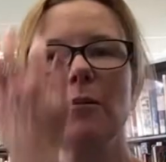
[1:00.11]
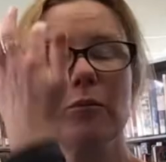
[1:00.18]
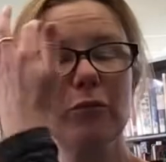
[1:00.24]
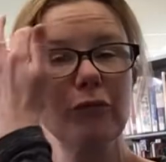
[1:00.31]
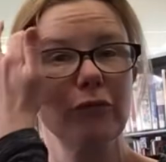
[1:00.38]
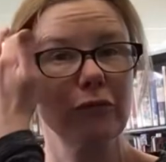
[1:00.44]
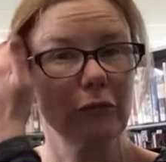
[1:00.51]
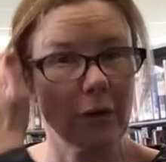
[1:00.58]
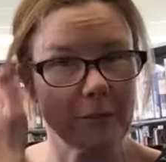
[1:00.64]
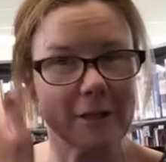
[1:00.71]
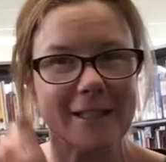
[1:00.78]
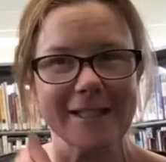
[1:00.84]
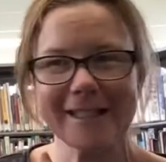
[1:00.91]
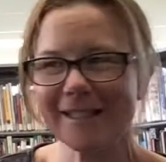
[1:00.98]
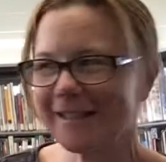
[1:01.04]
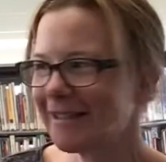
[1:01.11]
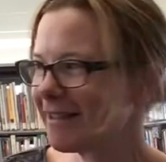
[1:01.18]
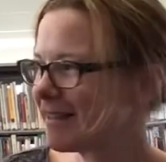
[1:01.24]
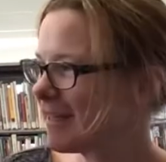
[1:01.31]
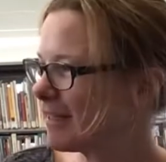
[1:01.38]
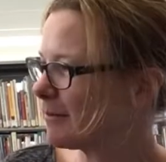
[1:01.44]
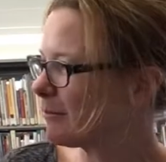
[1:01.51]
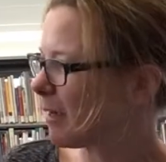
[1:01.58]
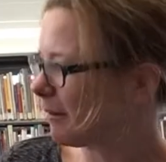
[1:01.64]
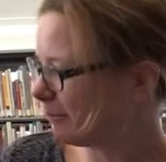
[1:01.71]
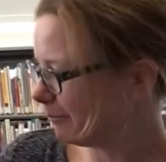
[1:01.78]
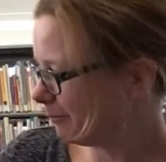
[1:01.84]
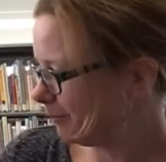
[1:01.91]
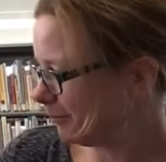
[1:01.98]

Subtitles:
Promise, says Mum.